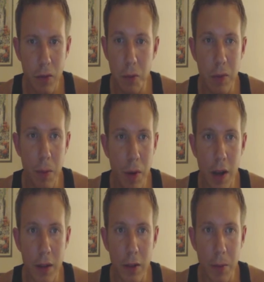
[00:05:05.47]
just with the
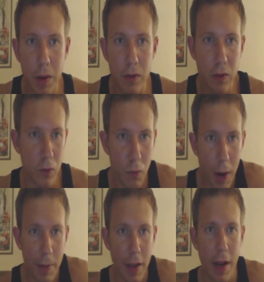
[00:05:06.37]
broccoli sprouts, just
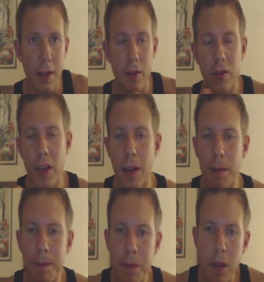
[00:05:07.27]
wiping it on your
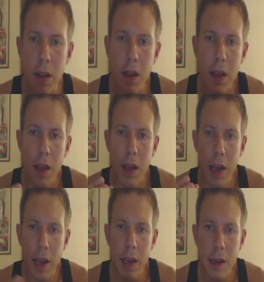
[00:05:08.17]
skin.
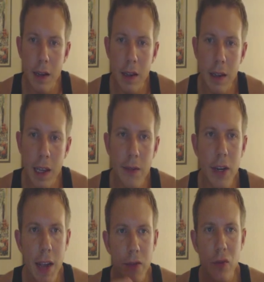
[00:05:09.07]
And
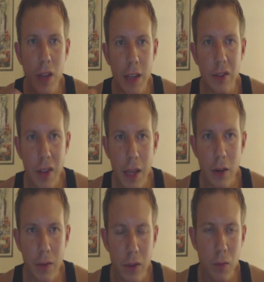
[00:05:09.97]
even after days
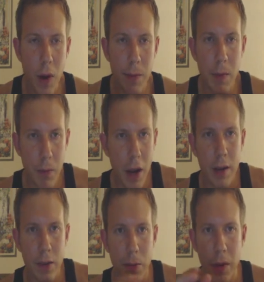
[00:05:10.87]
later of just wiping
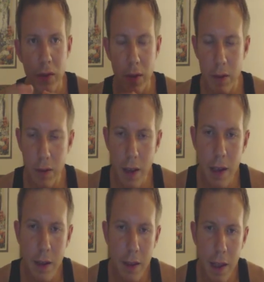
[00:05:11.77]
broccoli sprouts on the
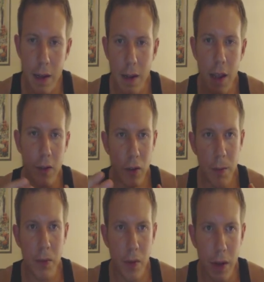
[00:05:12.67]
skin, that it
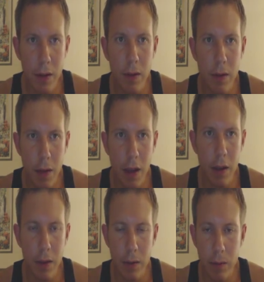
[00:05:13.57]
actually prevented,
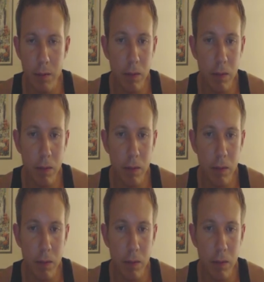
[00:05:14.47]
uh,